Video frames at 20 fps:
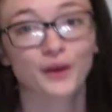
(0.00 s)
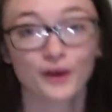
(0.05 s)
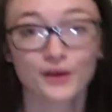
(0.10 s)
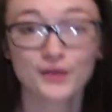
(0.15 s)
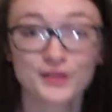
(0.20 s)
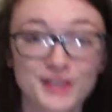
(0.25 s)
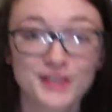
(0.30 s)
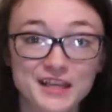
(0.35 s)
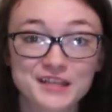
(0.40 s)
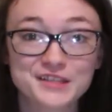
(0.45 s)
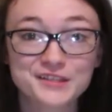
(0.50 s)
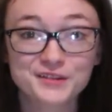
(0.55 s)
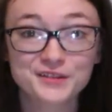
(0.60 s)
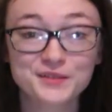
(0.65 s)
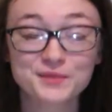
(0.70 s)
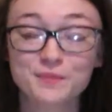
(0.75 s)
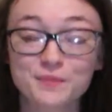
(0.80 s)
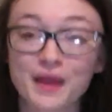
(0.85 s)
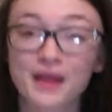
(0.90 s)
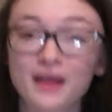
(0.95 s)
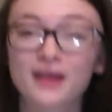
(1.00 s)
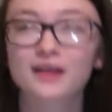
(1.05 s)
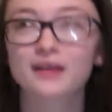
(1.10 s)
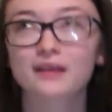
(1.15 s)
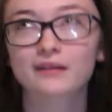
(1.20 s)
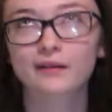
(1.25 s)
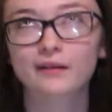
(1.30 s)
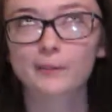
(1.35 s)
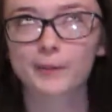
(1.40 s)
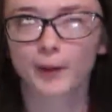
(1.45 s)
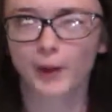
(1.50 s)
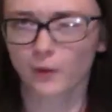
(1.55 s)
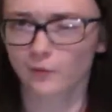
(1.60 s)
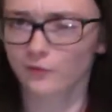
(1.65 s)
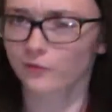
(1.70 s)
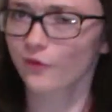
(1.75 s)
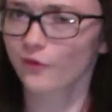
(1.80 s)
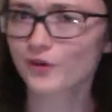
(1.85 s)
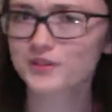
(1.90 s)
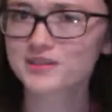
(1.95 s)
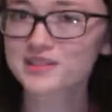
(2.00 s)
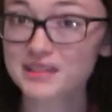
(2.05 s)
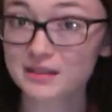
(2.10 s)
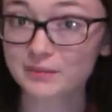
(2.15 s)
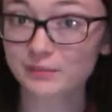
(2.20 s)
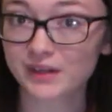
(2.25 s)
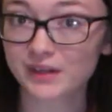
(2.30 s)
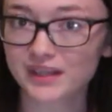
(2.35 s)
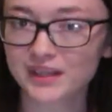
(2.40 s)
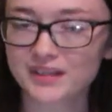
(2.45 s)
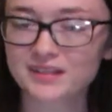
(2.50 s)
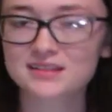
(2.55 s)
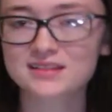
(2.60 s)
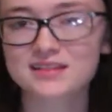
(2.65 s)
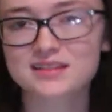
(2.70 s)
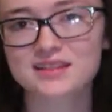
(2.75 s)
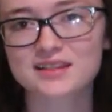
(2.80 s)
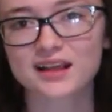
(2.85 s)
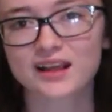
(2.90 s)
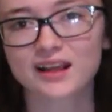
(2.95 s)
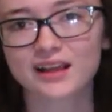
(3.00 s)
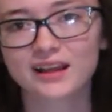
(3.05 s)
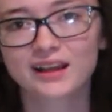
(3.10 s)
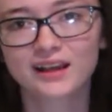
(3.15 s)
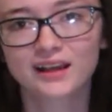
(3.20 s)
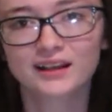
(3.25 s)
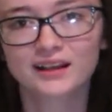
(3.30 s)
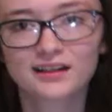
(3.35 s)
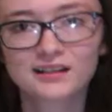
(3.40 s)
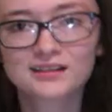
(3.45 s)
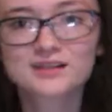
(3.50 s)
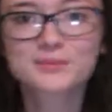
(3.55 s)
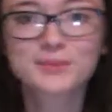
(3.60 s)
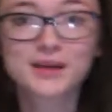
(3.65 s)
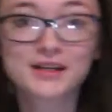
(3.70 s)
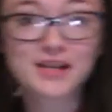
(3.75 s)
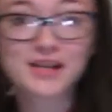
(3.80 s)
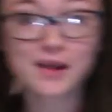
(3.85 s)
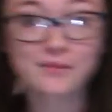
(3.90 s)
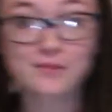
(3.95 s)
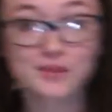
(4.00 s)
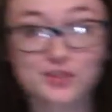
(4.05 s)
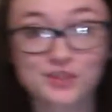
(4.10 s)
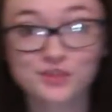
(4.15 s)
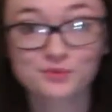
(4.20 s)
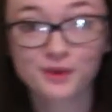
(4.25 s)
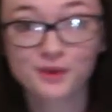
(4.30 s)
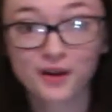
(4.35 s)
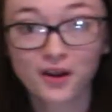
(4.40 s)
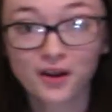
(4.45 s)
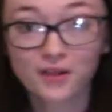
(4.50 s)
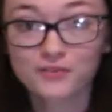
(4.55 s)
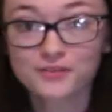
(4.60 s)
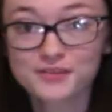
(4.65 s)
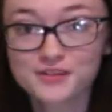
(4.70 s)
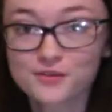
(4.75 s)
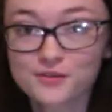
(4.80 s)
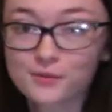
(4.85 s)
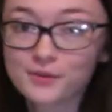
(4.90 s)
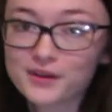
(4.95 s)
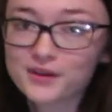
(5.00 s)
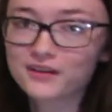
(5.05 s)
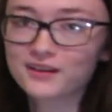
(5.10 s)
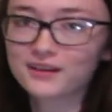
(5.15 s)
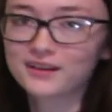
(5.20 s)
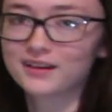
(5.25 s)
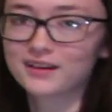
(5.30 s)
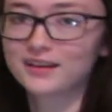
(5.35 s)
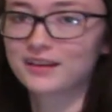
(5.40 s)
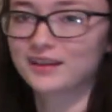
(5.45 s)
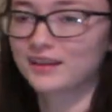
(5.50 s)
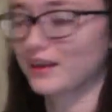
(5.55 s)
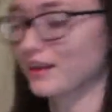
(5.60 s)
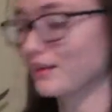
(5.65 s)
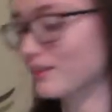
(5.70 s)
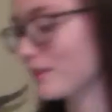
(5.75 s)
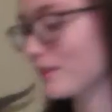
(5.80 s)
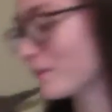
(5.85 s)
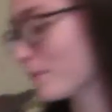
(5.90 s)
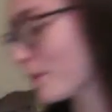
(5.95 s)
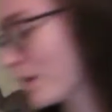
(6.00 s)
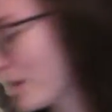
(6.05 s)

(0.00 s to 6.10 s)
Okay, so it's been about 14 minutes and my timer just went off, so we are gonna get them